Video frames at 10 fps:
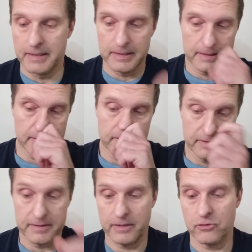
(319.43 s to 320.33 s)
Uh,
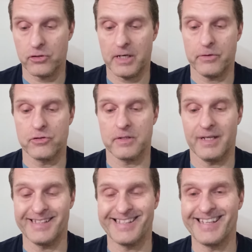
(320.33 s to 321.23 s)
the title track, Creatures of the
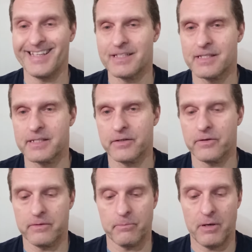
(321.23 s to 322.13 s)
Night, Saint and
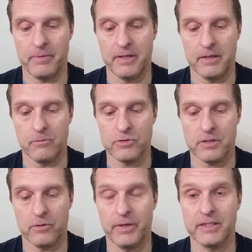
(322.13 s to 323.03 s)
Sinner, probably the most
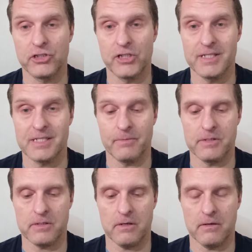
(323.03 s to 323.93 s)
underrated Gene
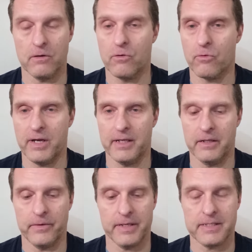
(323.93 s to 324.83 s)
Simmons song. Great
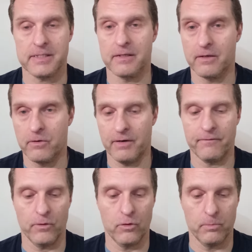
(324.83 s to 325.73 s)
lyrics,
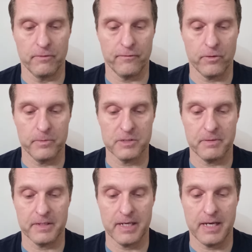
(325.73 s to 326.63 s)
great vocal performance
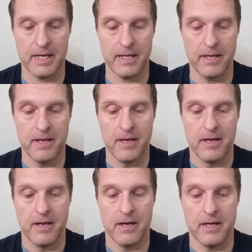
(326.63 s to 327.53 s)
by the guy.
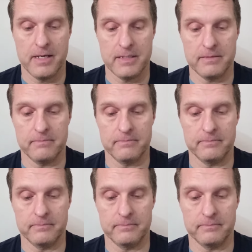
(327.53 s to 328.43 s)

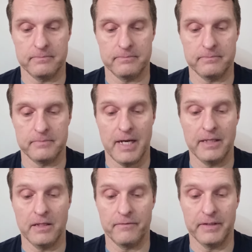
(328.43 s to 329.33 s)
Um,
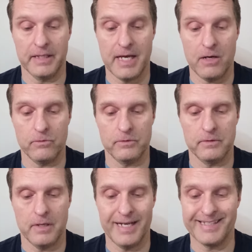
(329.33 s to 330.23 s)
I Love It Loud,
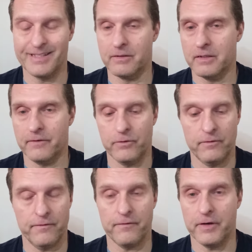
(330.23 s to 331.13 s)
I Still Love You,
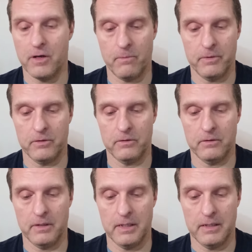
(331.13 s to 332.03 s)

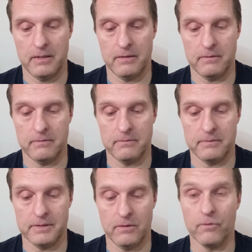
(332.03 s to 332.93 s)
phenomenal, uh,
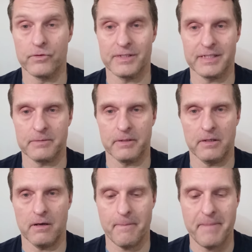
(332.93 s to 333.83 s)
over six minute
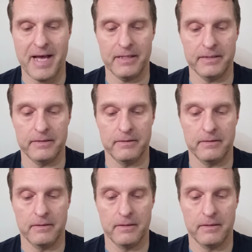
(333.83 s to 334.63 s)
long ballad,